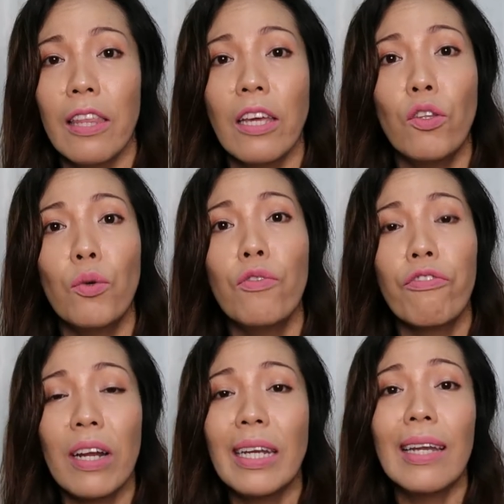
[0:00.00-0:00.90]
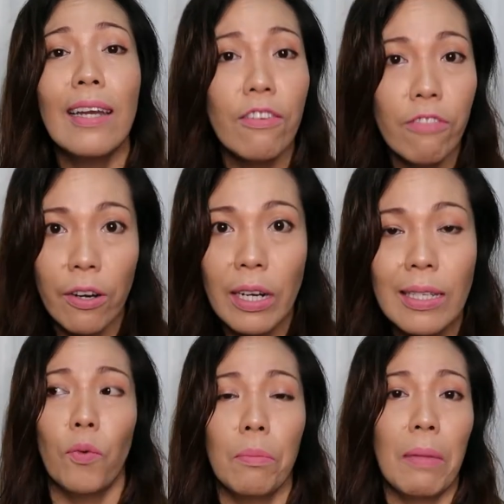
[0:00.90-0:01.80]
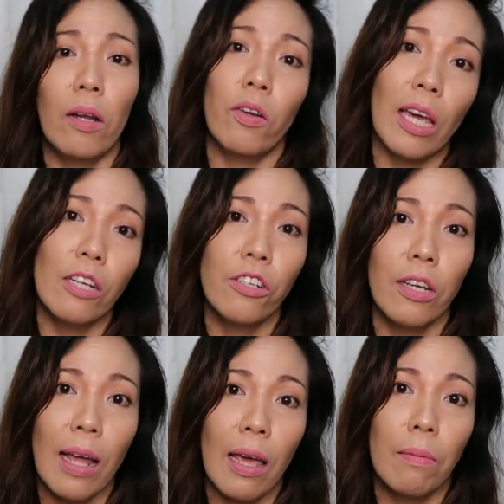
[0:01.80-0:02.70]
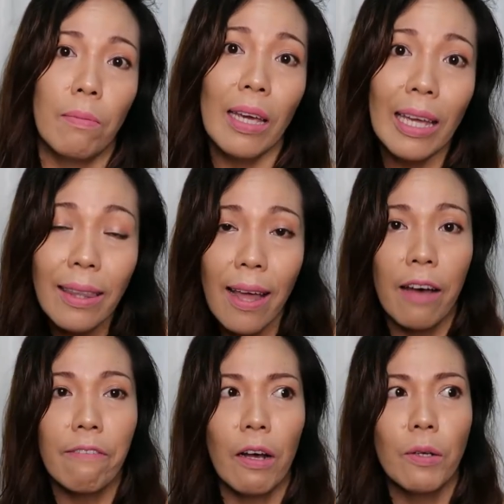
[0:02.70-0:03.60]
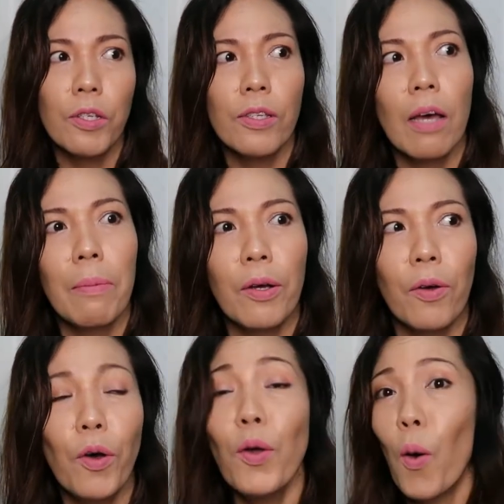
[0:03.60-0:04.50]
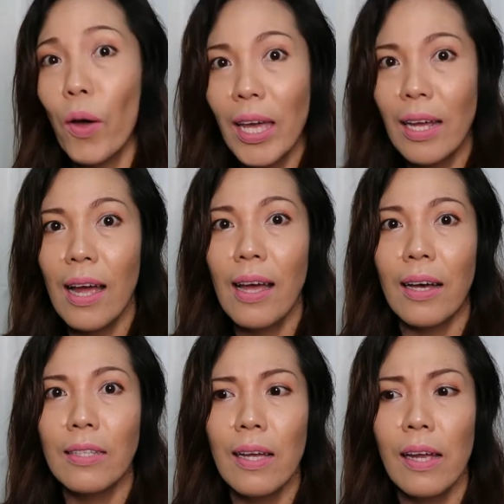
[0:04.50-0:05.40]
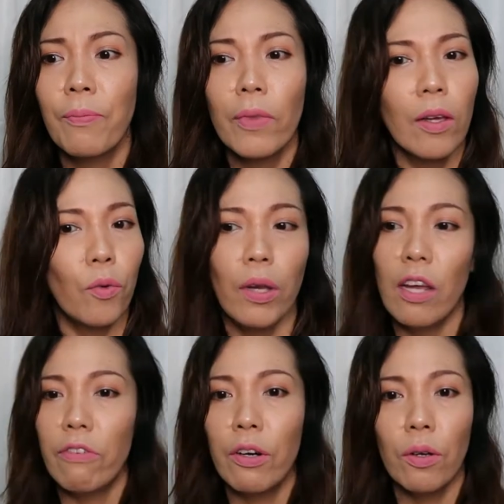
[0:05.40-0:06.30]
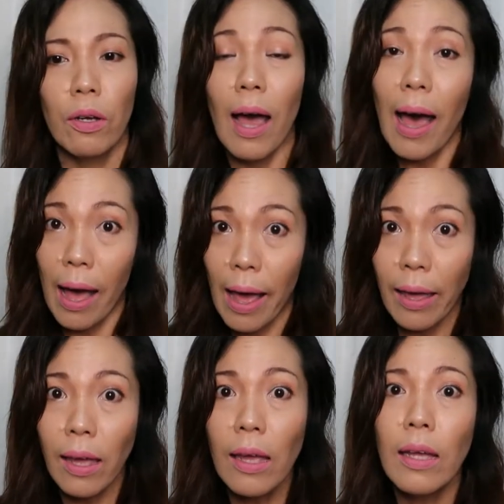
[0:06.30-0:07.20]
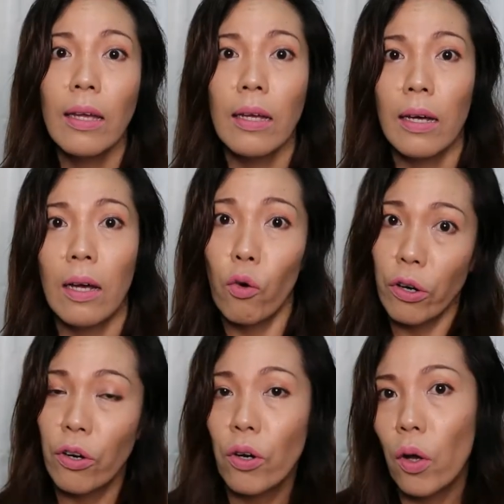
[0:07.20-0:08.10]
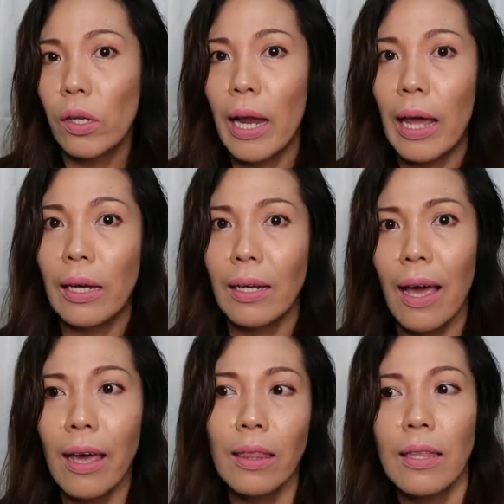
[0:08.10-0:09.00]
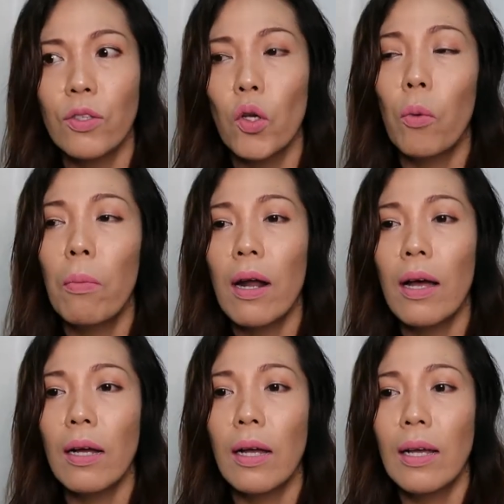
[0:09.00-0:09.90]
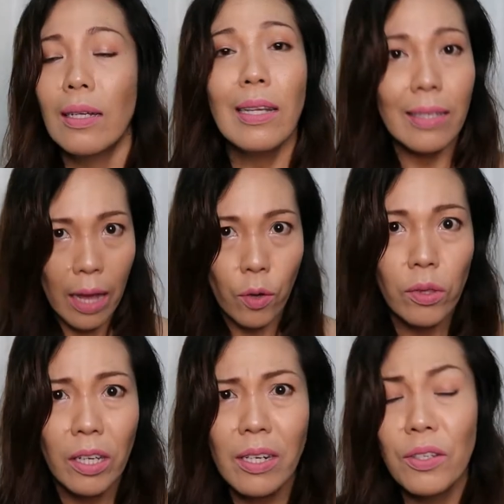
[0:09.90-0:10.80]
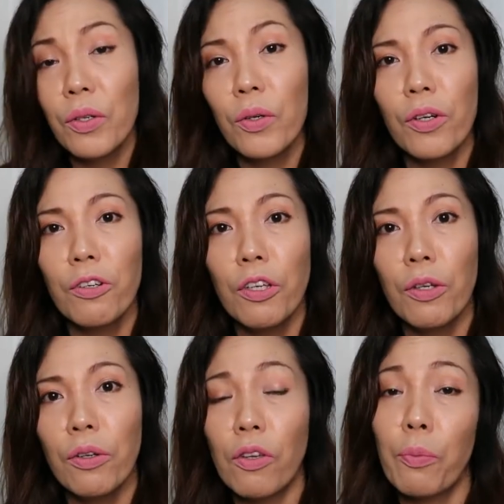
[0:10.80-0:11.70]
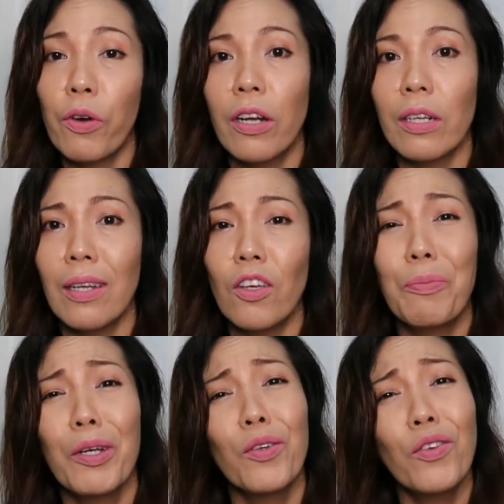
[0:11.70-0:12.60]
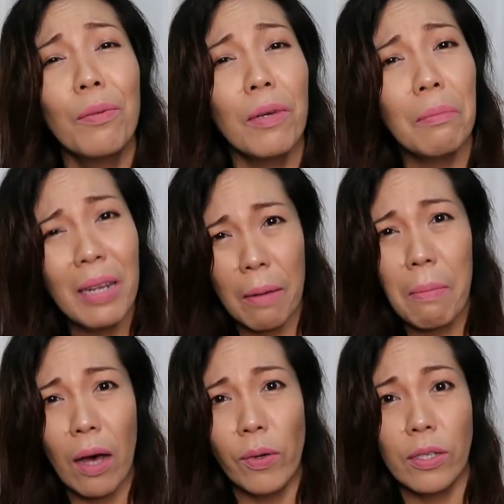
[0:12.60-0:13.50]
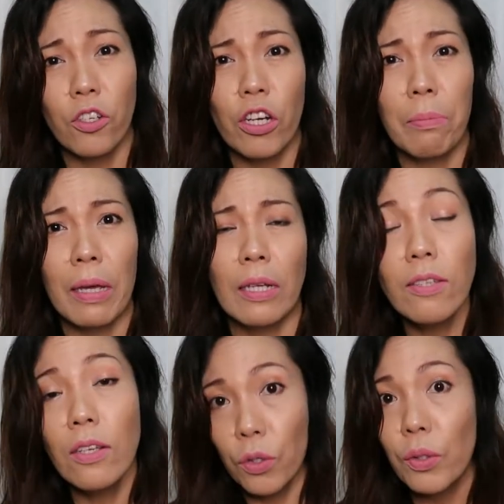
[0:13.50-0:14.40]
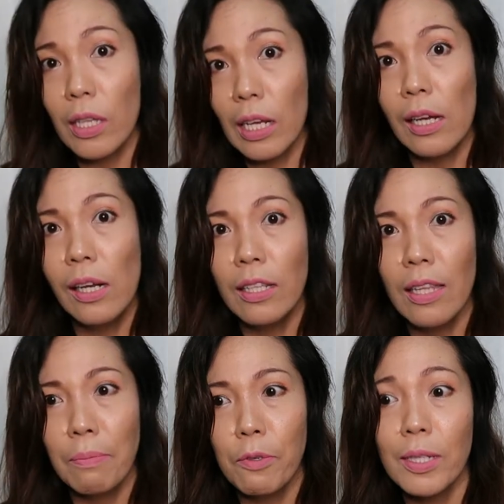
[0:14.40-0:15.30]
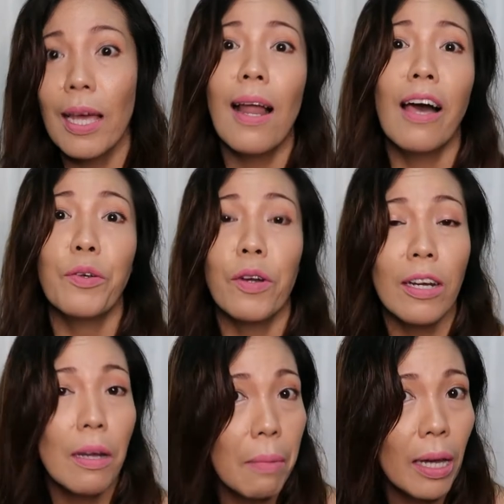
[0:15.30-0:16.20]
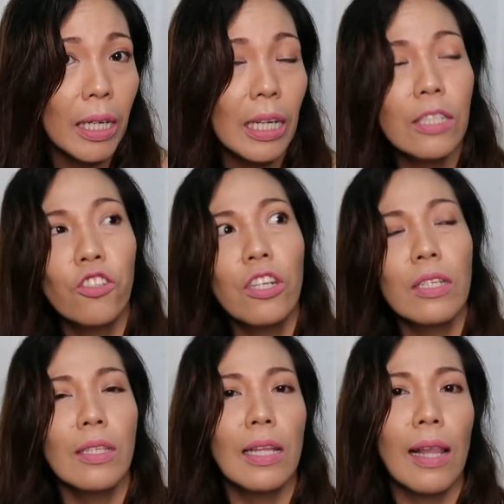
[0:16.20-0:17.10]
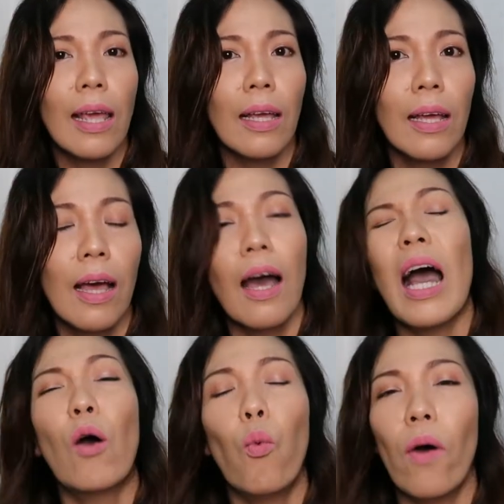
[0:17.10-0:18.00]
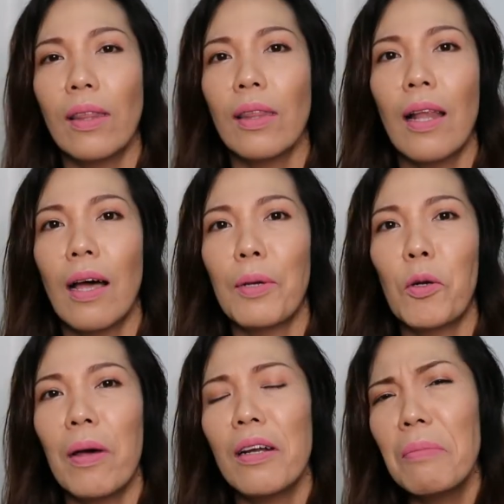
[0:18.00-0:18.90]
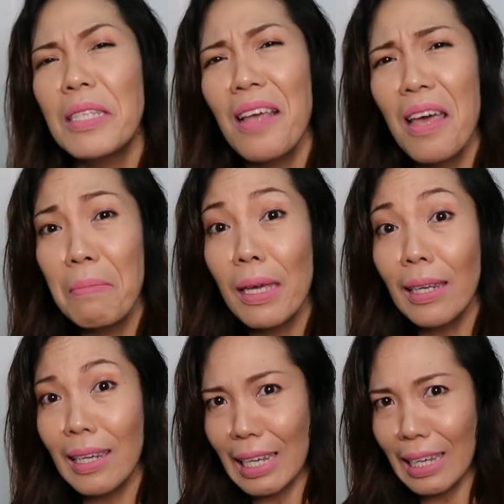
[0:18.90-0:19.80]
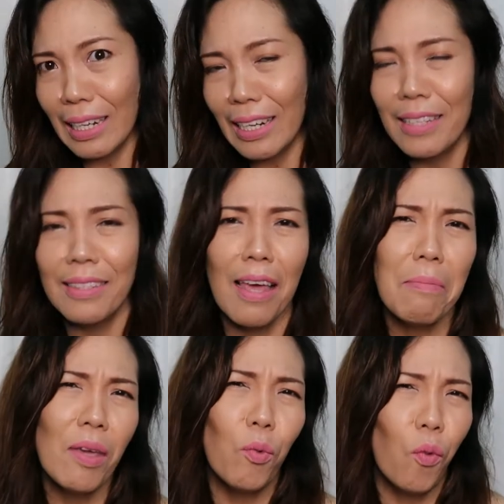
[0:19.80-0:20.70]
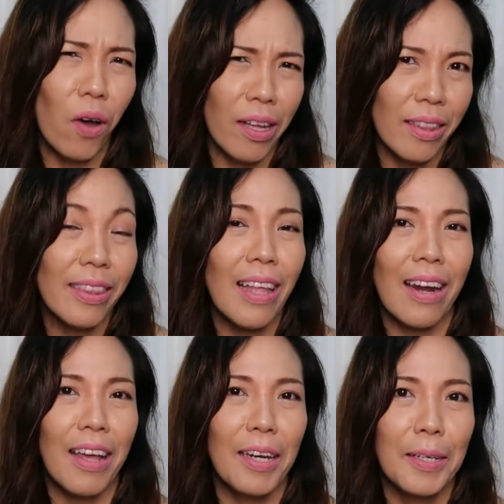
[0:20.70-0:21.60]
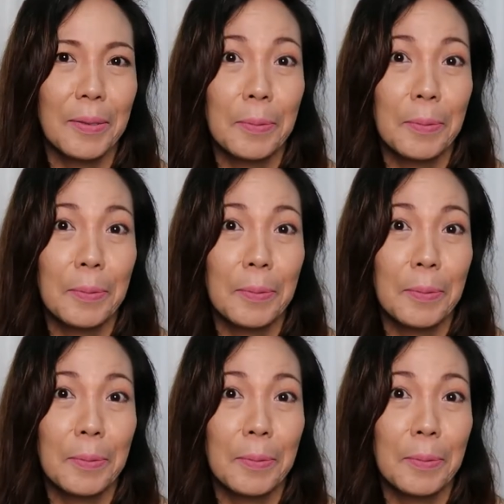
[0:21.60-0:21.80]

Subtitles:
they do free deliveries with my location. I'm in Davao. So sabi ko, oy, okay nga. Kasi whenever I order online, kahit na sobrang discounted na siguro yung product na yun, pero doon naman binabawas sa shipping. This is a good deal. Tapos kailangan ko rin naman, it's just not like a want lang. Pero parang may semi-need, semi-want na rin.